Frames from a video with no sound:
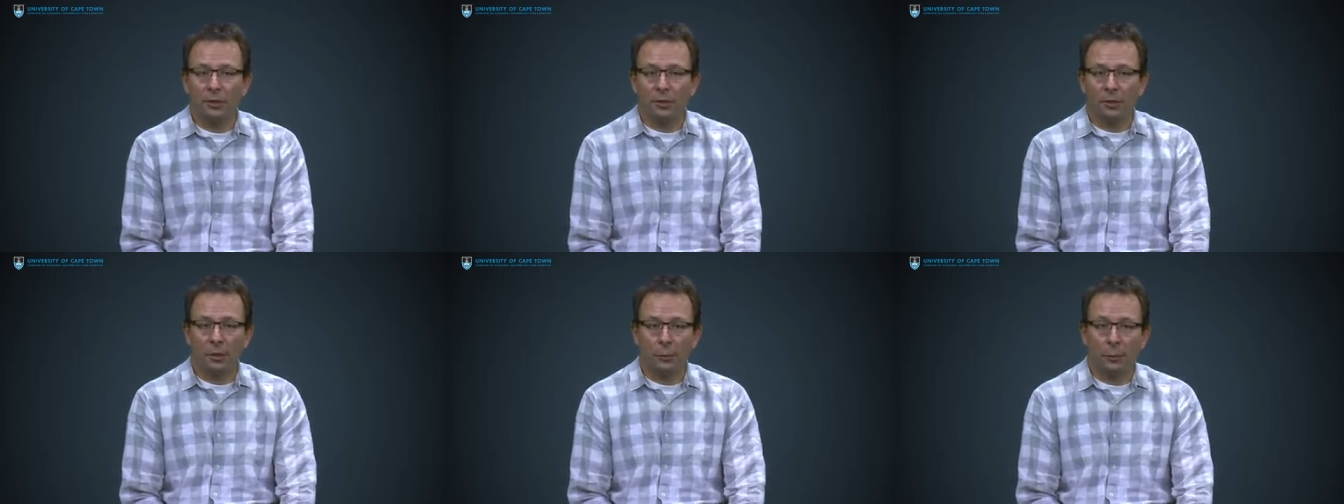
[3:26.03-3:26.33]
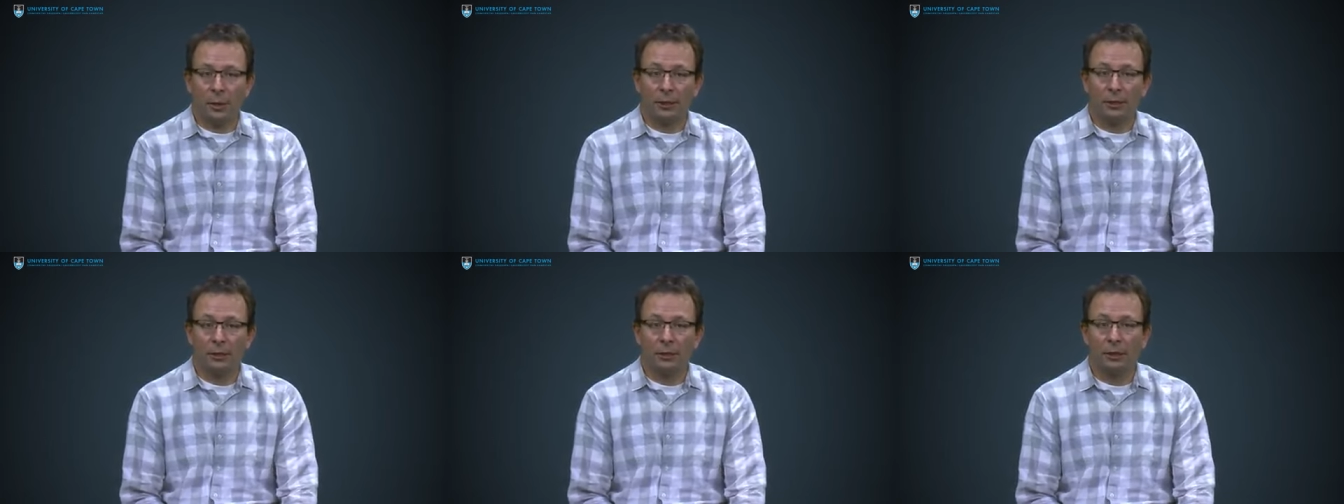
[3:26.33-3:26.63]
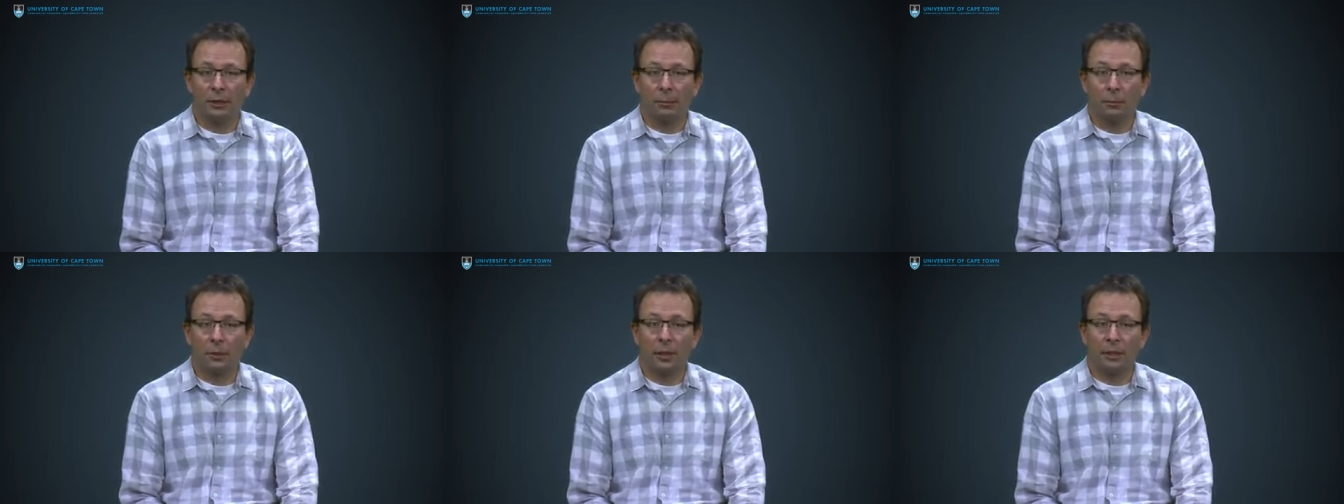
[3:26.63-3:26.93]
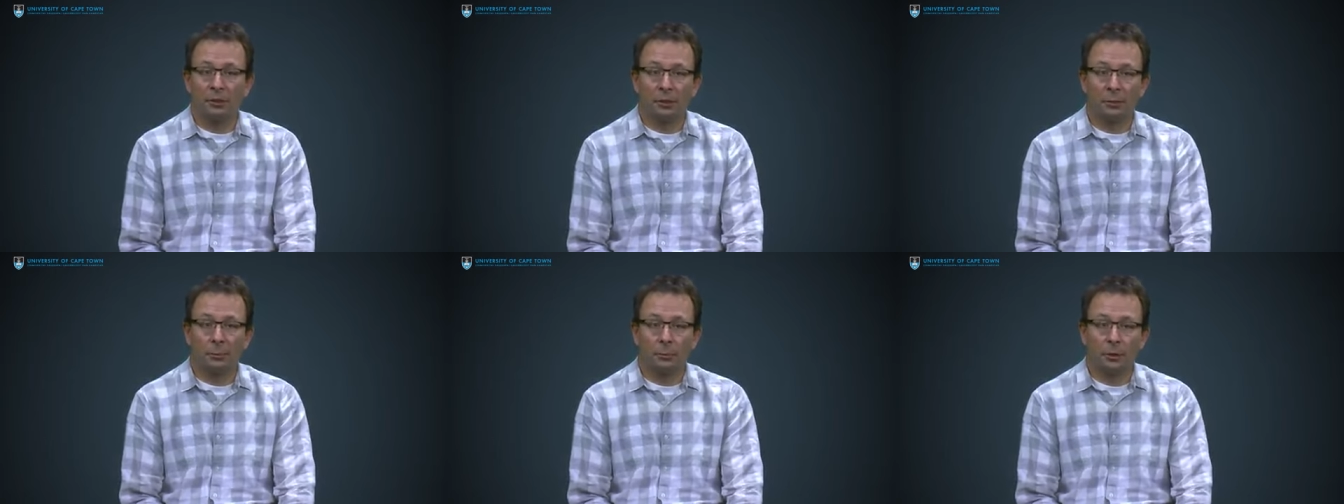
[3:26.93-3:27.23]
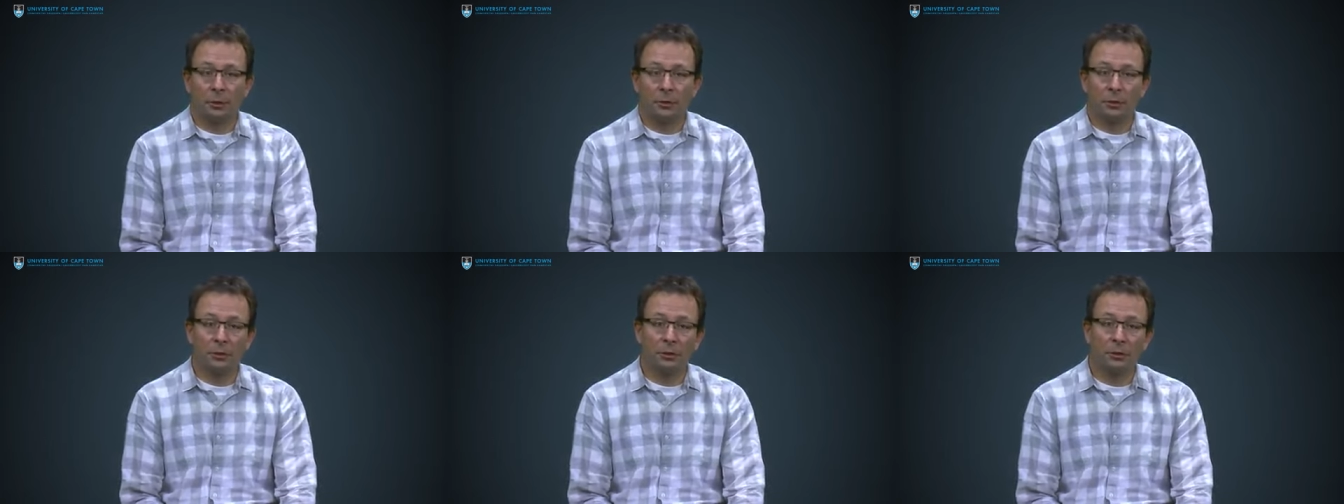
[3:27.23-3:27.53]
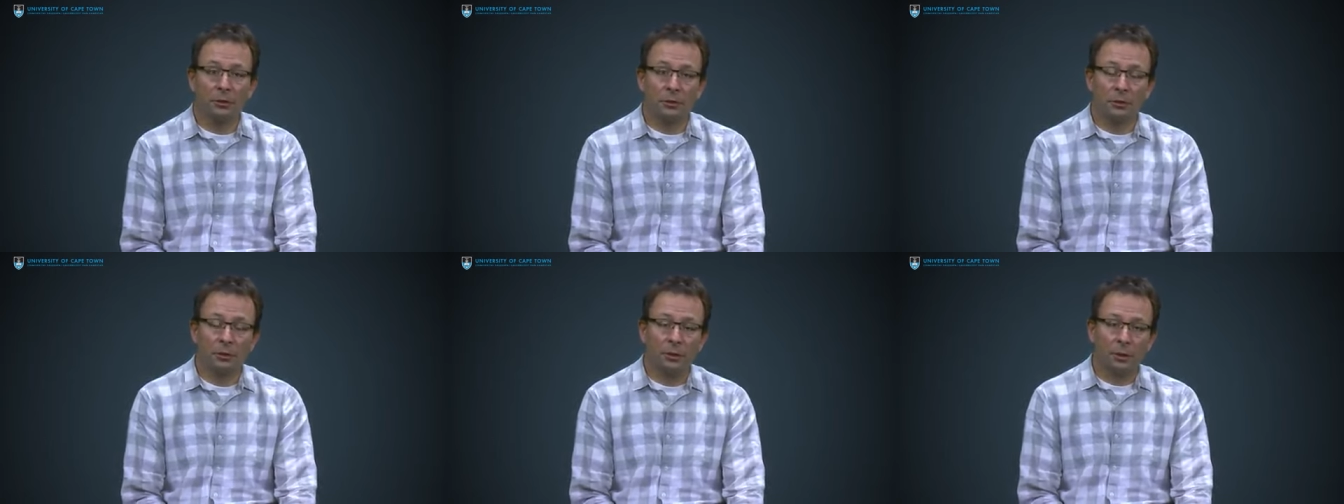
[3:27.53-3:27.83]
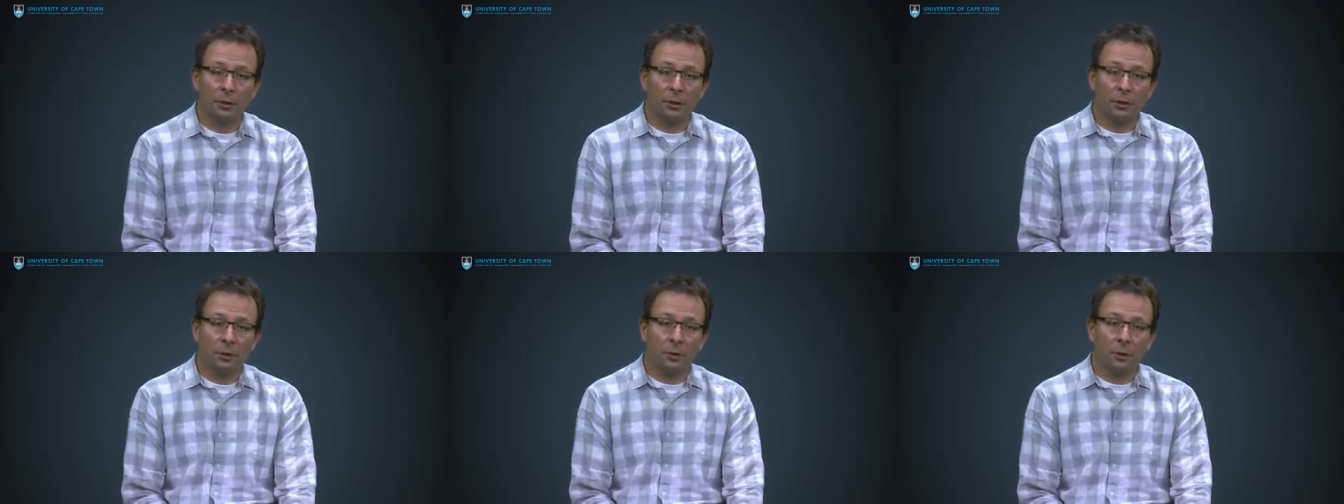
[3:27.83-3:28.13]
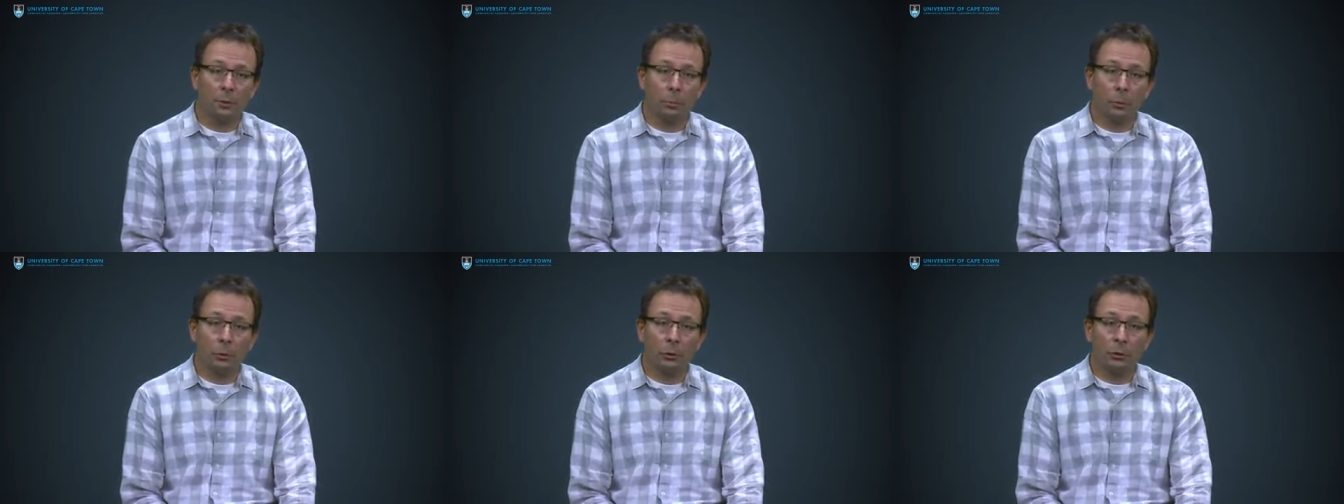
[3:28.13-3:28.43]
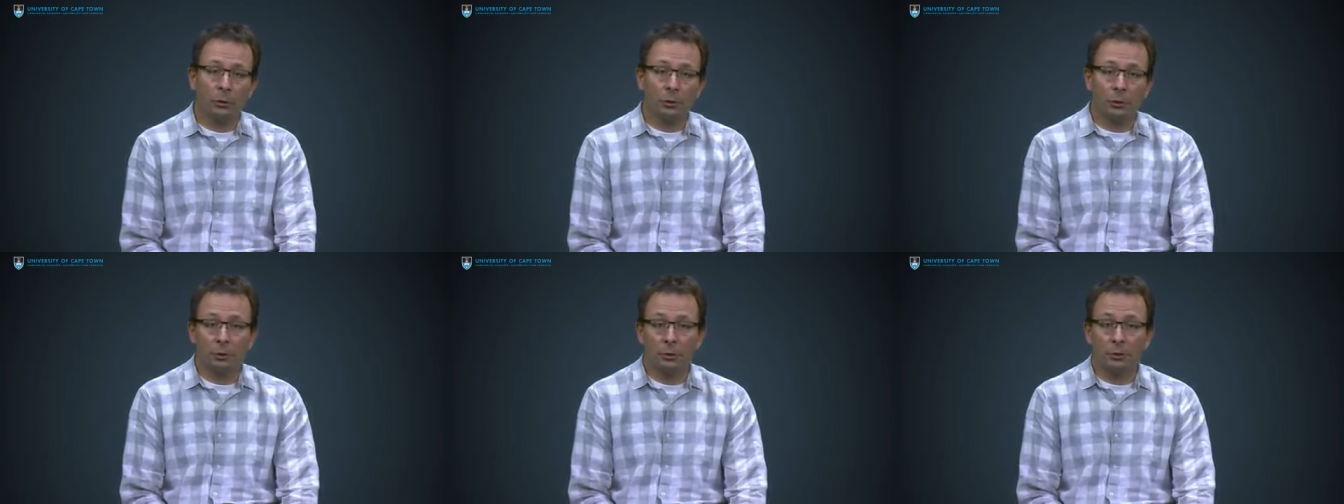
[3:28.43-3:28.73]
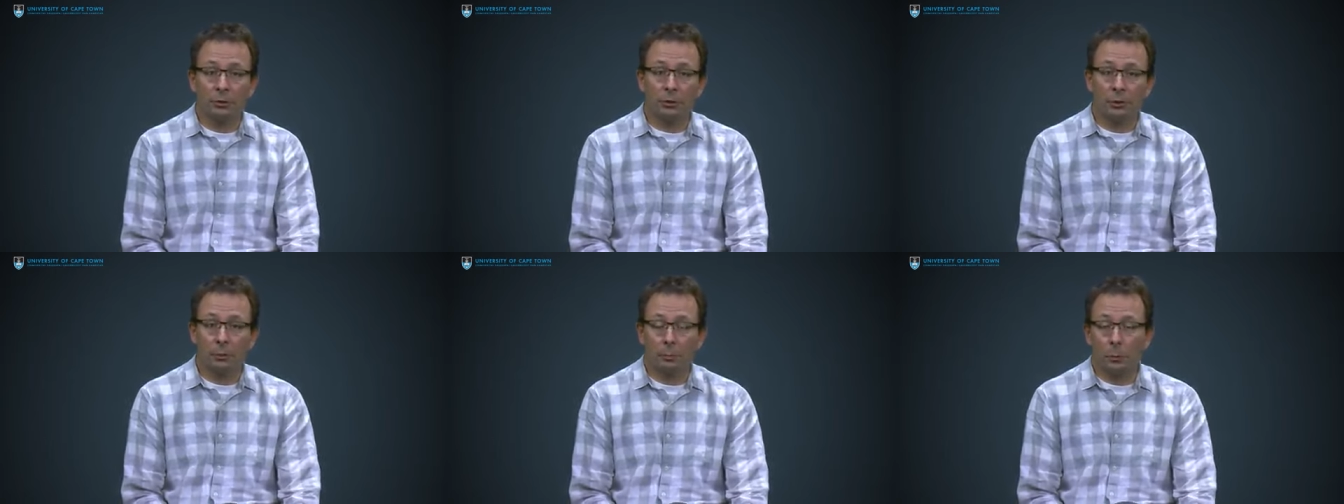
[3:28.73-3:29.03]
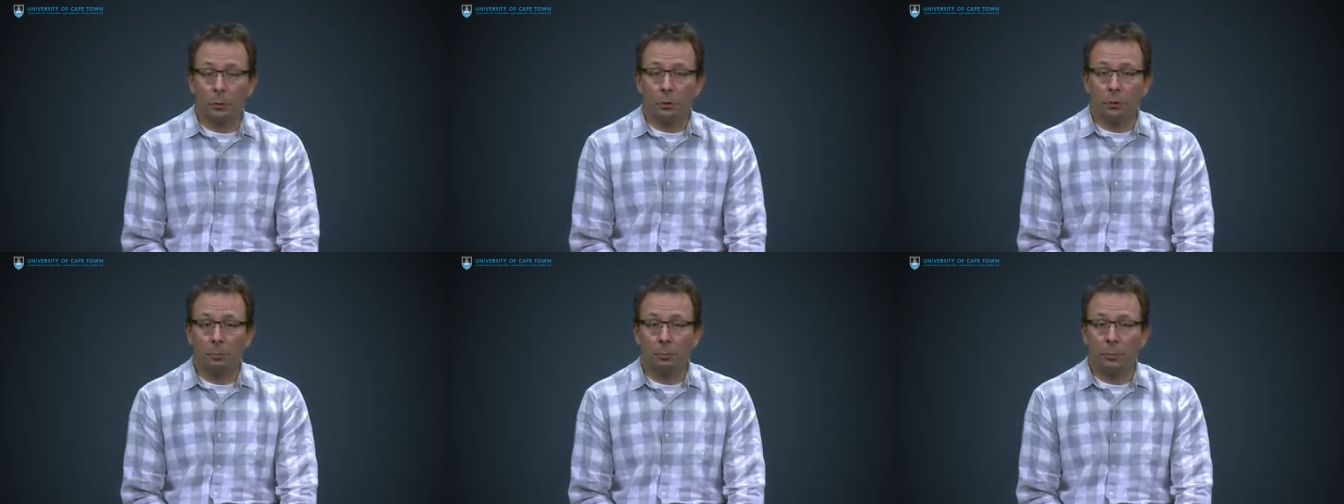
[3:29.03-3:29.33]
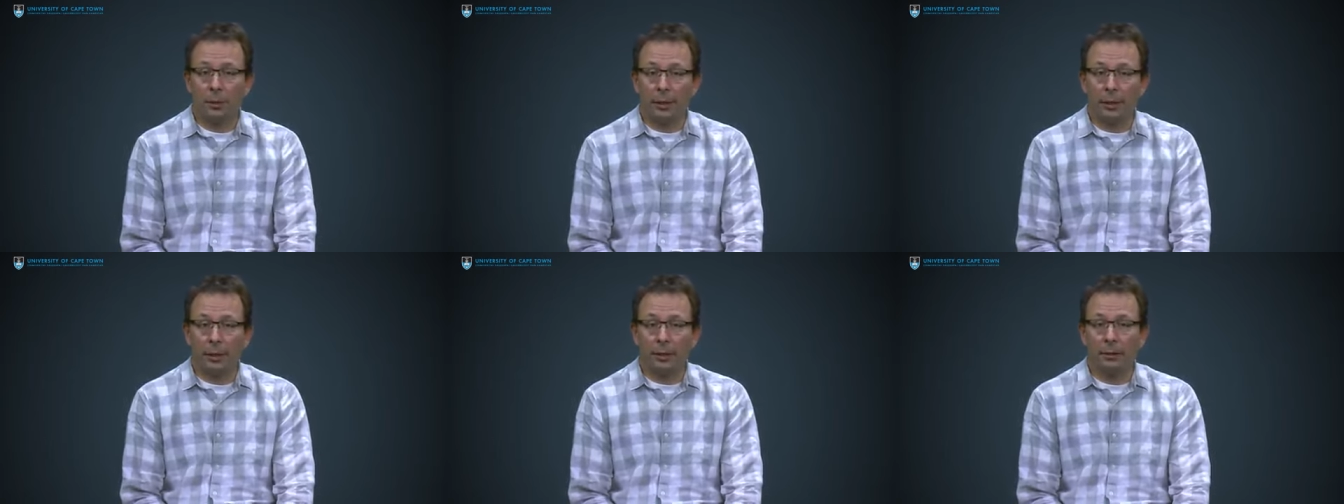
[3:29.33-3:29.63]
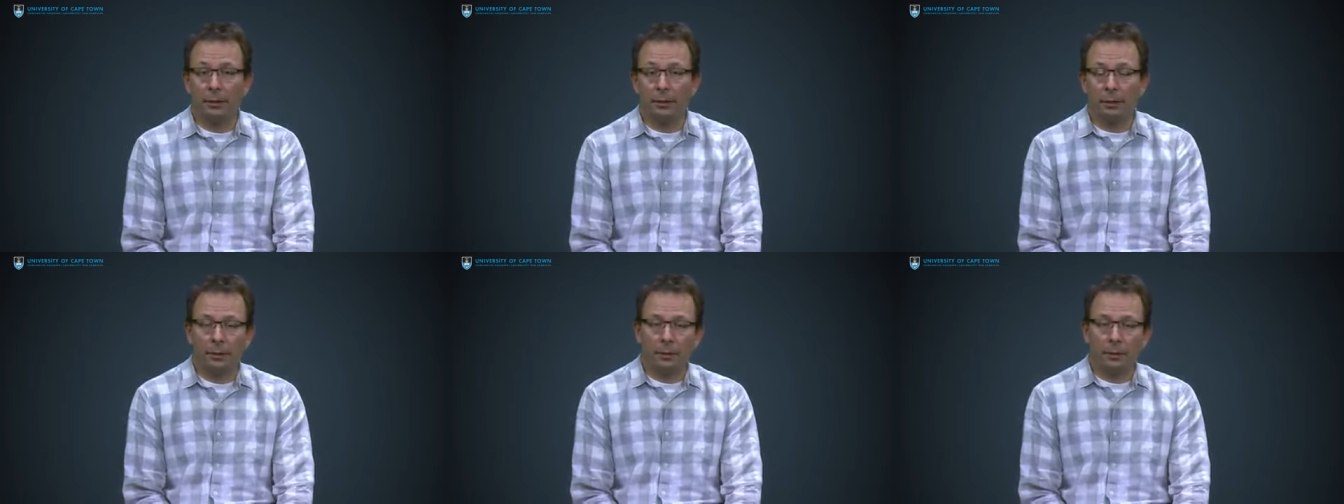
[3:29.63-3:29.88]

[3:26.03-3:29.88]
The way tiered pricing works is the more you use, the more you pay.